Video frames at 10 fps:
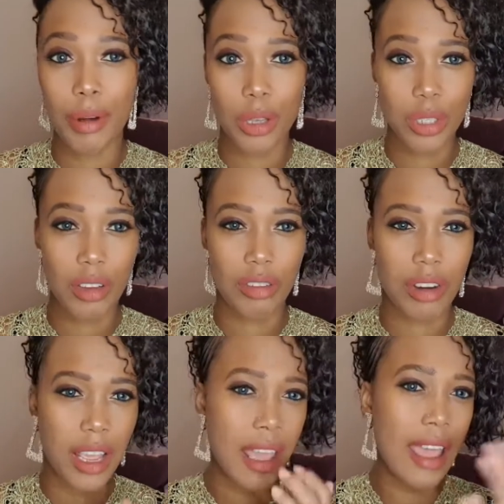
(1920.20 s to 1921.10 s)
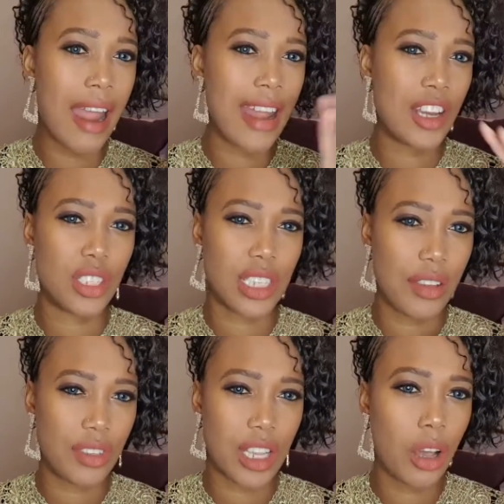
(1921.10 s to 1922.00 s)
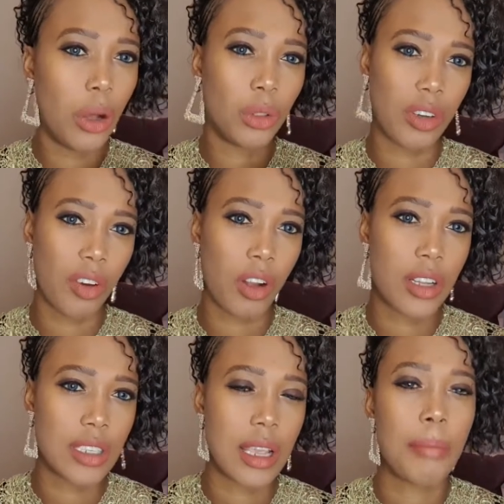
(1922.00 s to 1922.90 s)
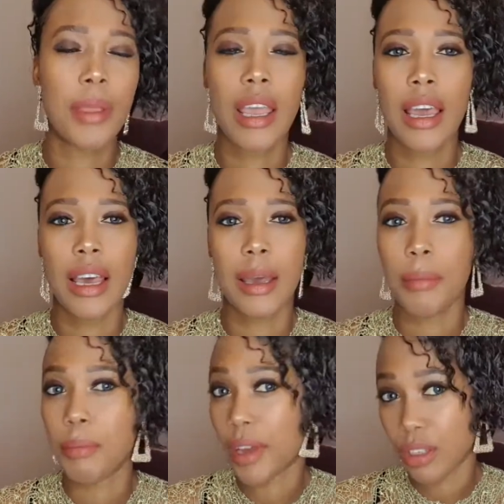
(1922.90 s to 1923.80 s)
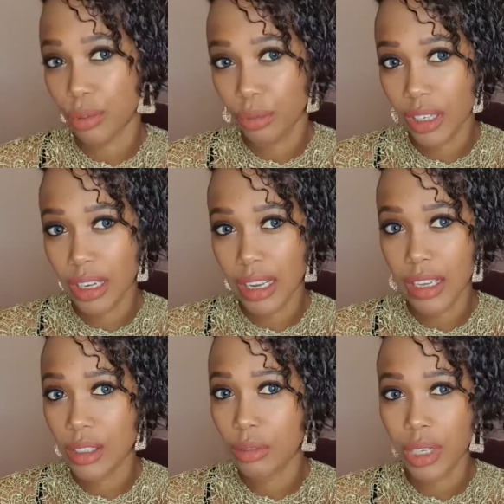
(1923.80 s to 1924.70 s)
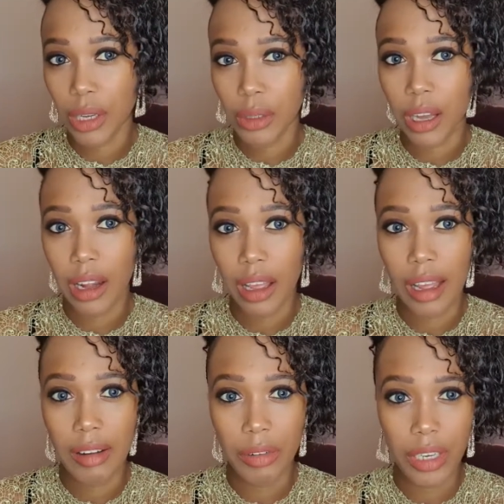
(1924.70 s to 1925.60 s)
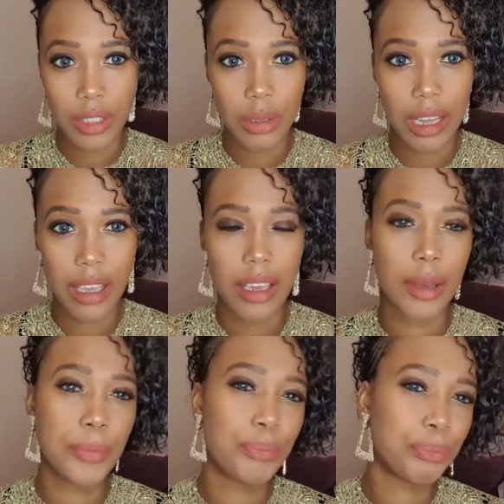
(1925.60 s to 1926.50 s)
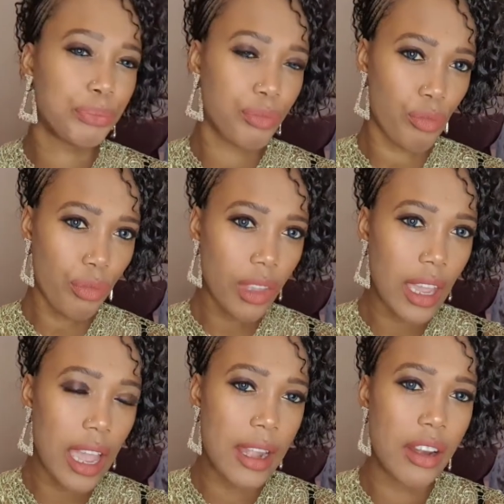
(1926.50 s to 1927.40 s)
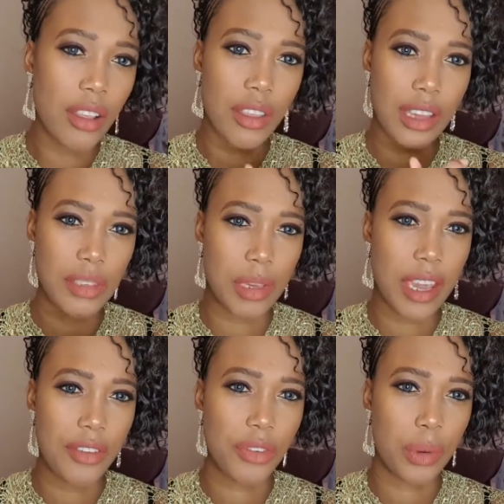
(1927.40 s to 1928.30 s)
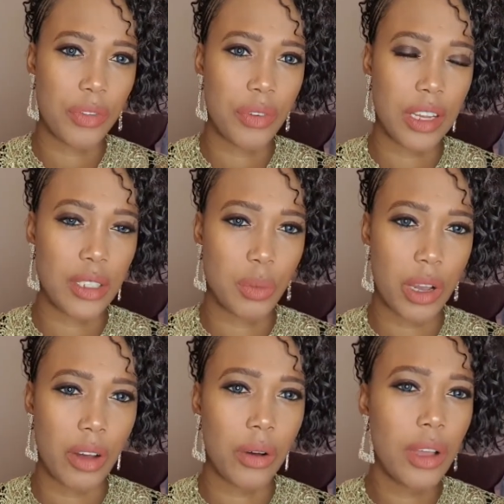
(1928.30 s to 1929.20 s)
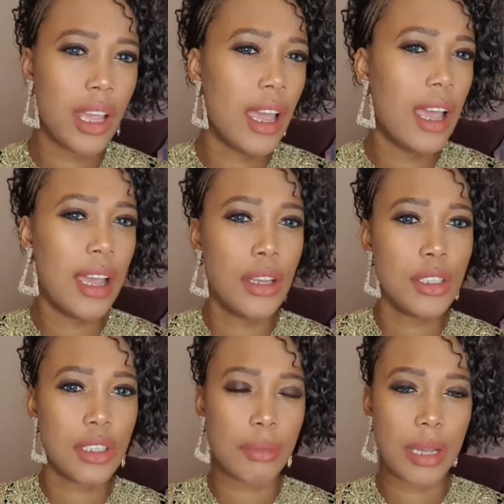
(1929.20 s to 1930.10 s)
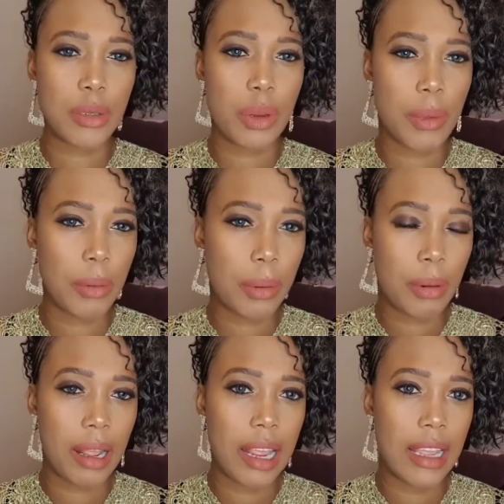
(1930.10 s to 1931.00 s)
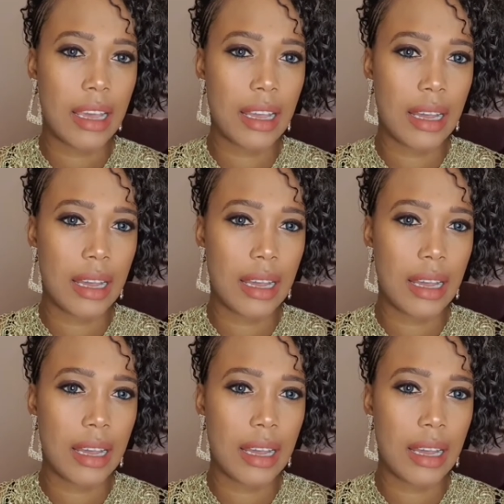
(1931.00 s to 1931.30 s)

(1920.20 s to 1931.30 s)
gloss over it, and that just gives it a whole different concept. But it's a really good color. I really do like it. And another thing you have to be careful with as well, sometimes when people apply